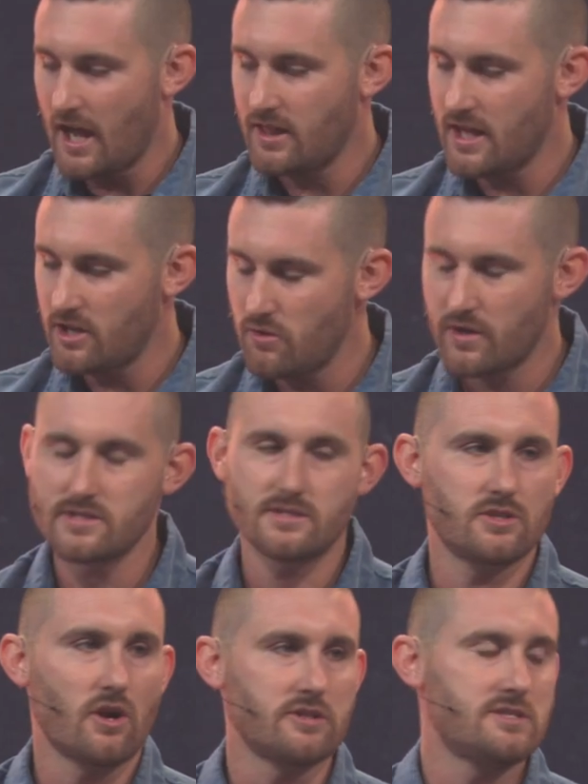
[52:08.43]
And then you can
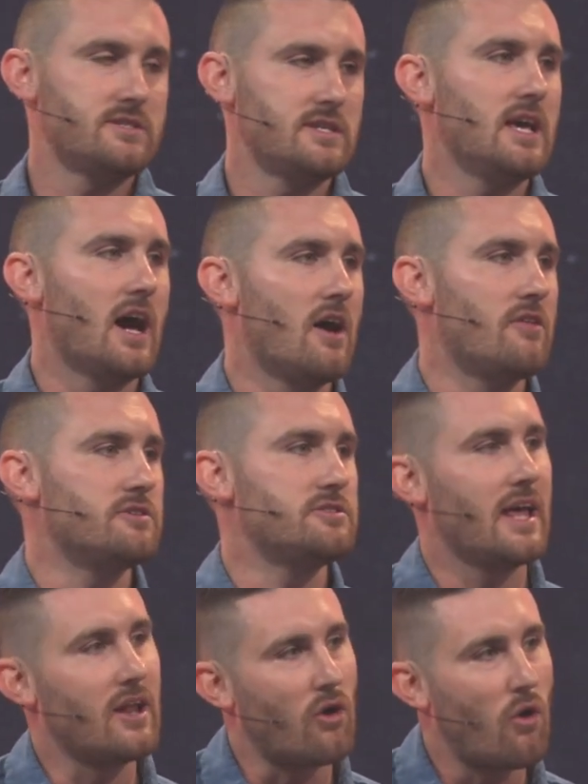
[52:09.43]
start to see
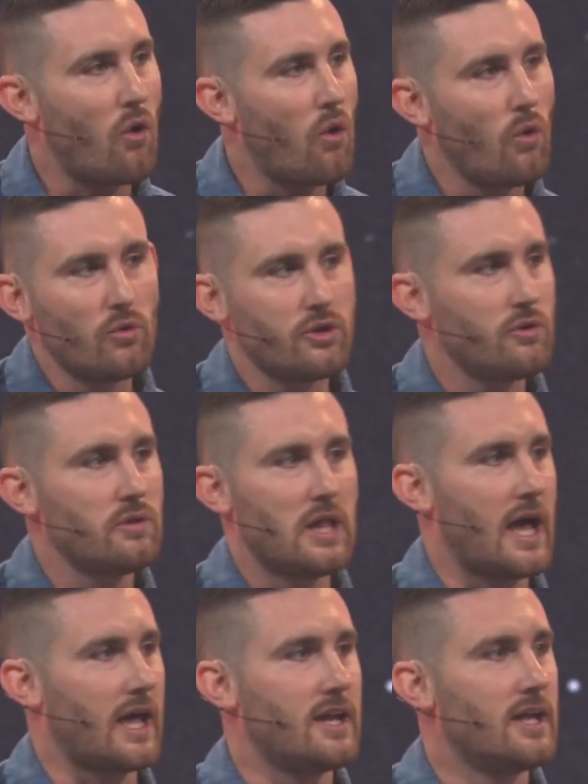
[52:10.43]
others in a whole new
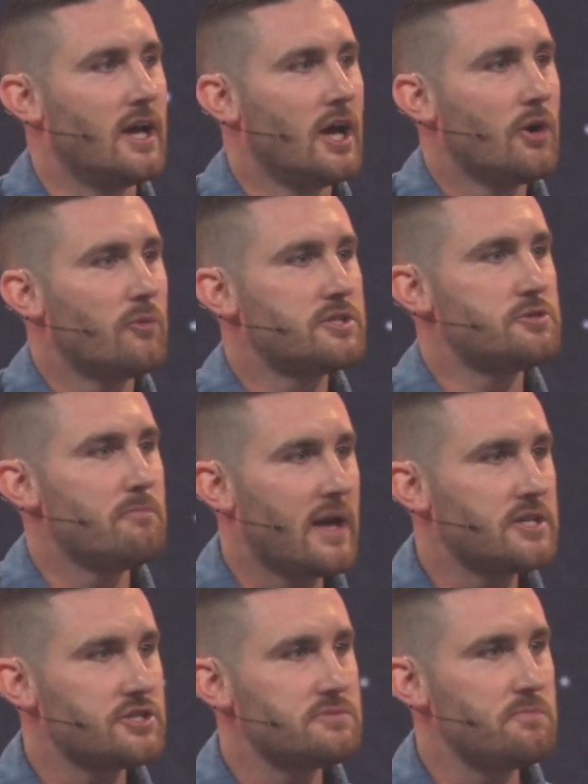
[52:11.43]
light, which
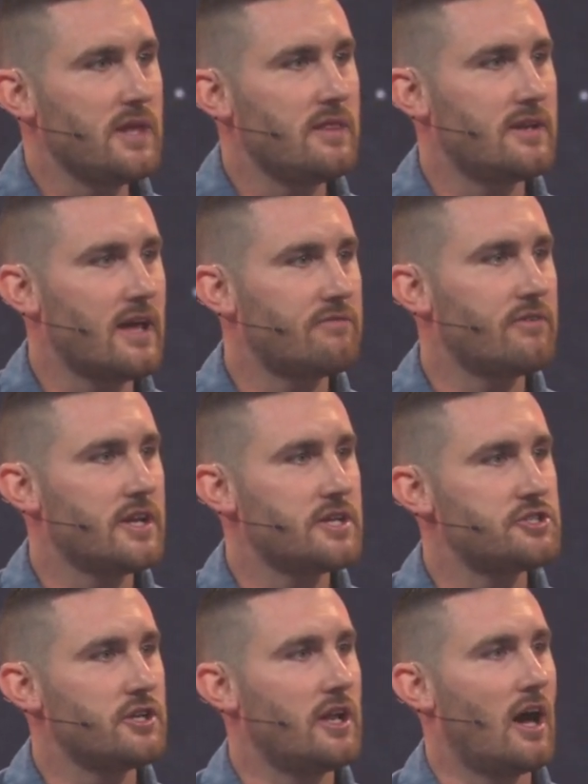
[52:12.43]
may just be the
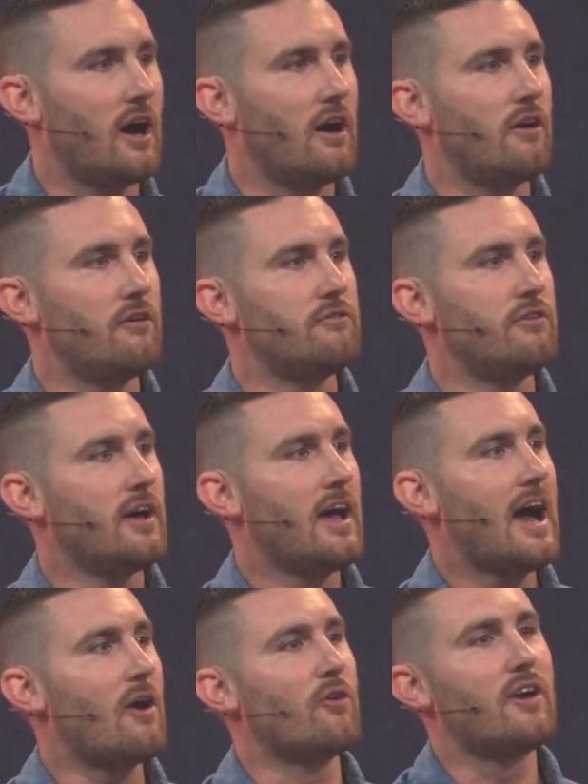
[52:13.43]
definition of
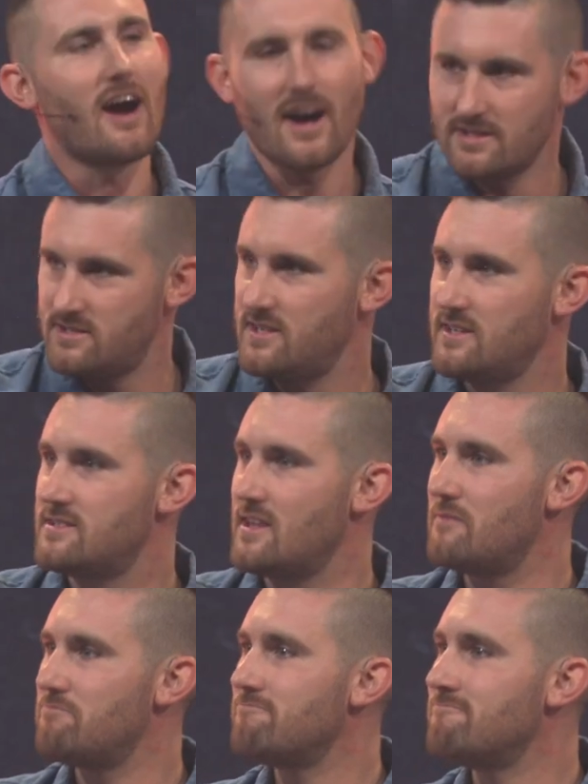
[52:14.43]
how God sees
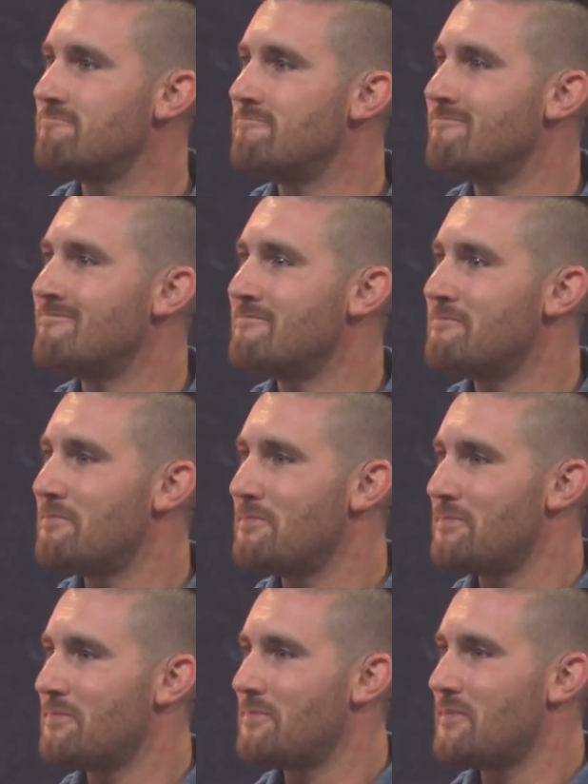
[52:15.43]
them,
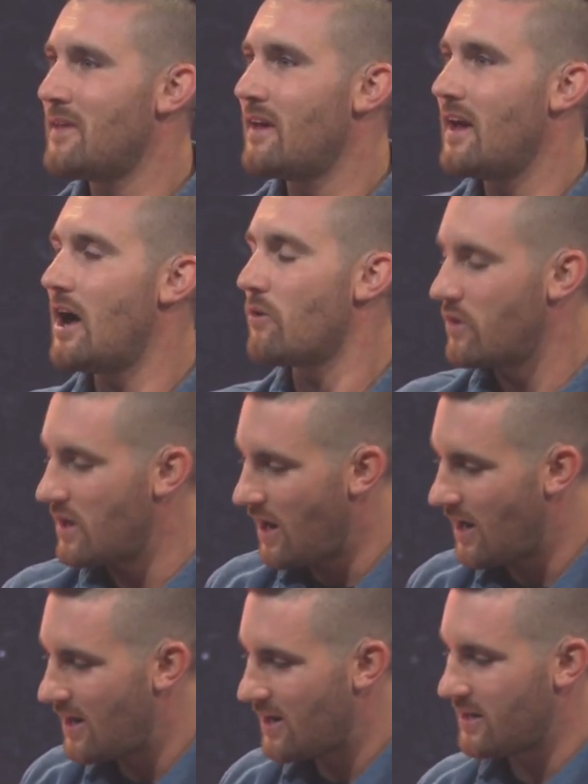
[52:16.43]
how
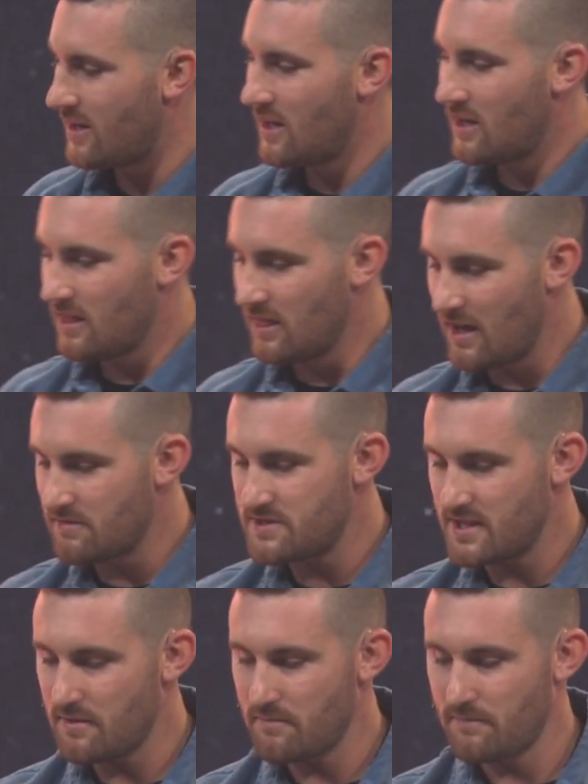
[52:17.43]
God
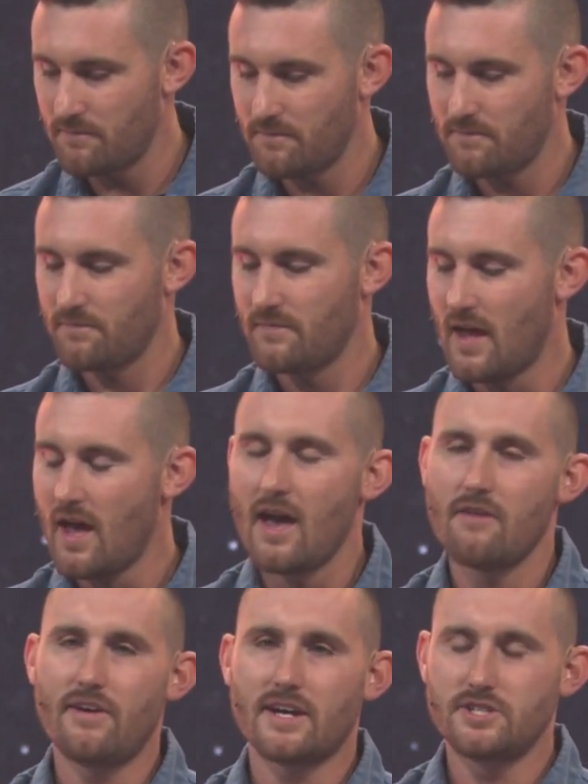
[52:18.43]
loves them.
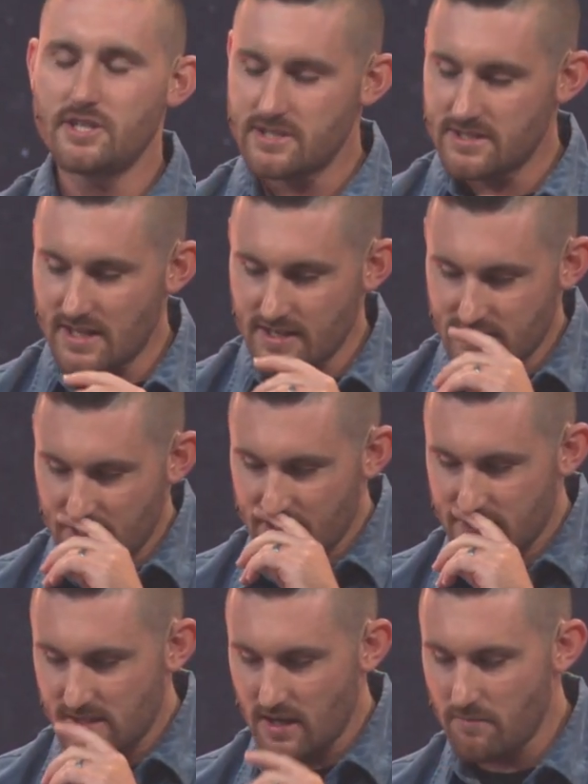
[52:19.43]
In fact, Jesus says
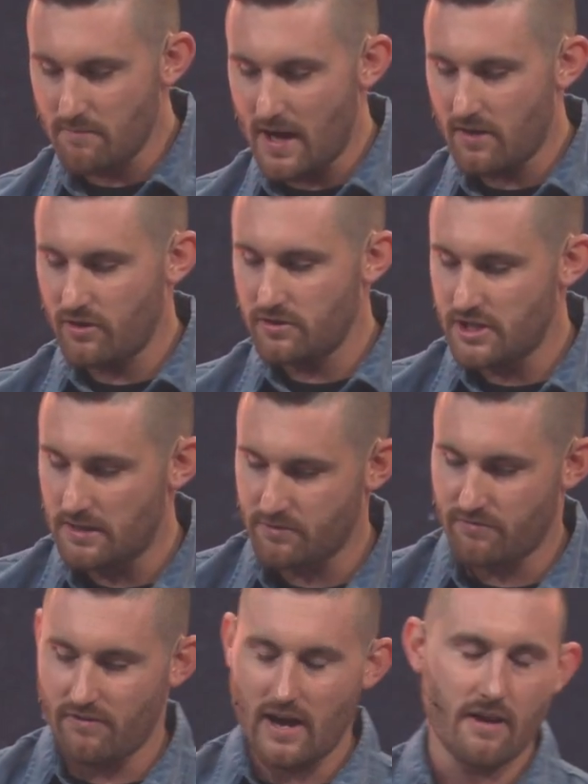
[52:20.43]
this in Matthew
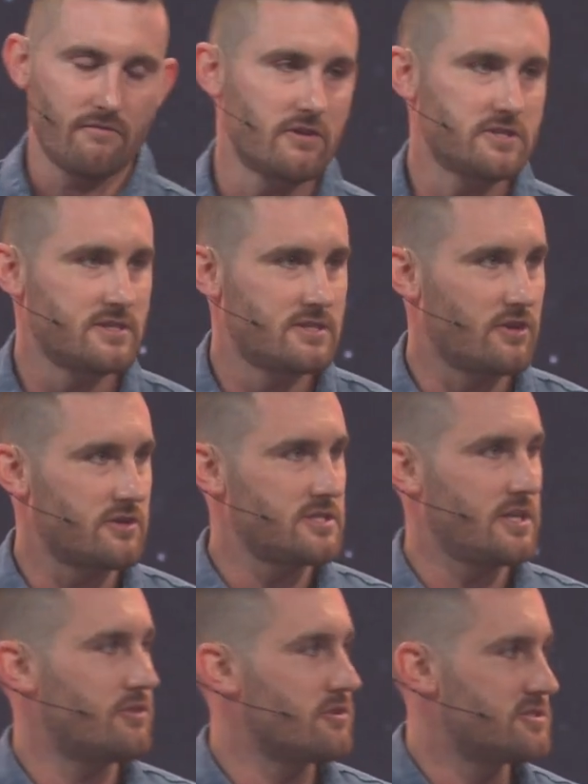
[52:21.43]
chapter 5, verses
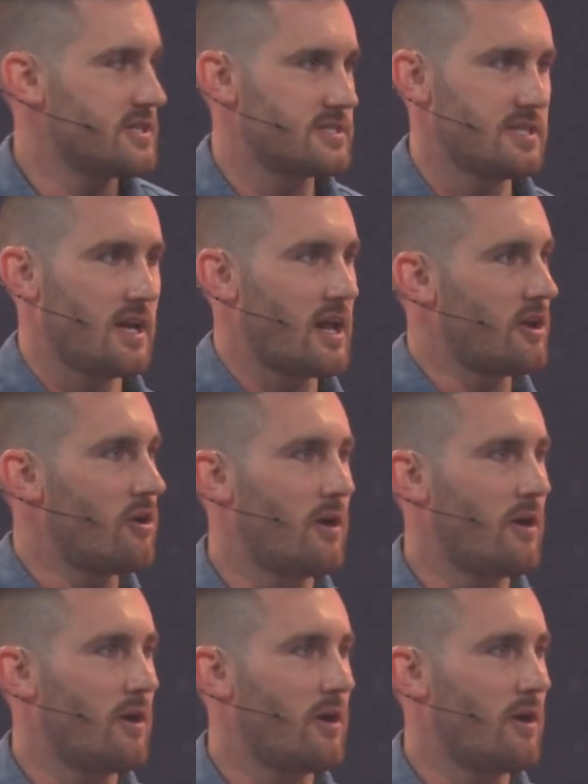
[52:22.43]
13 through 16. I